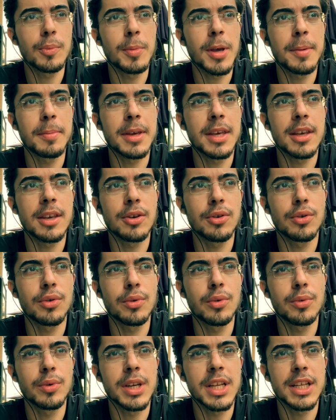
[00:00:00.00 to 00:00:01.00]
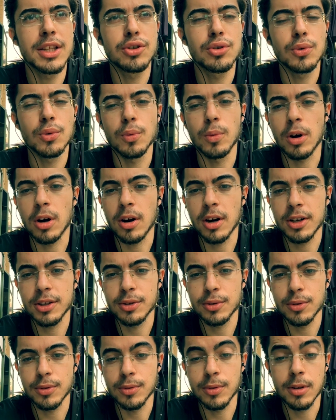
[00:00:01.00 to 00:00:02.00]
maybe you need to walk
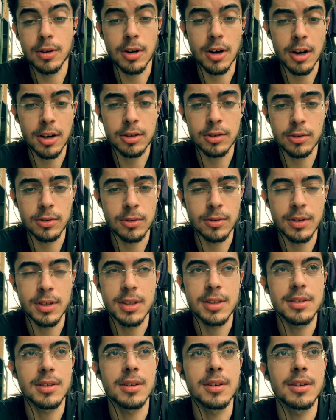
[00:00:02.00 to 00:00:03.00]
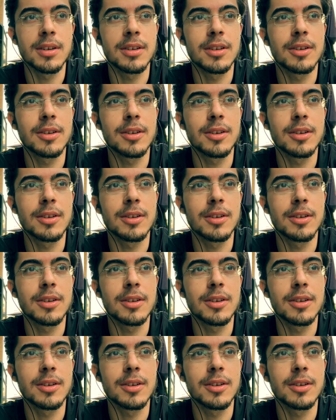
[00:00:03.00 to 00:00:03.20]
to the doctor, and it's uh,